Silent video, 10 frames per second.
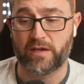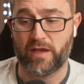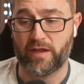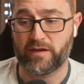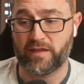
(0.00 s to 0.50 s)

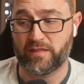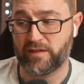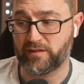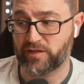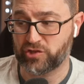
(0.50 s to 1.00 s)
And he
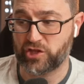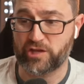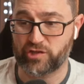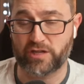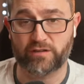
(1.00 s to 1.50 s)
thinks that
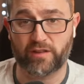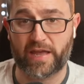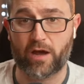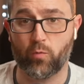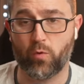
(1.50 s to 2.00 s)
changing into the
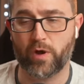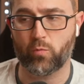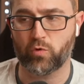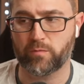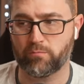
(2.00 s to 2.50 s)
cowboy
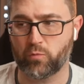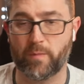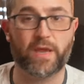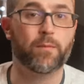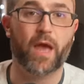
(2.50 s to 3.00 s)
would
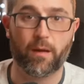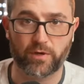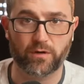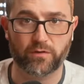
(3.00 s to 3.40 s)
make him happier,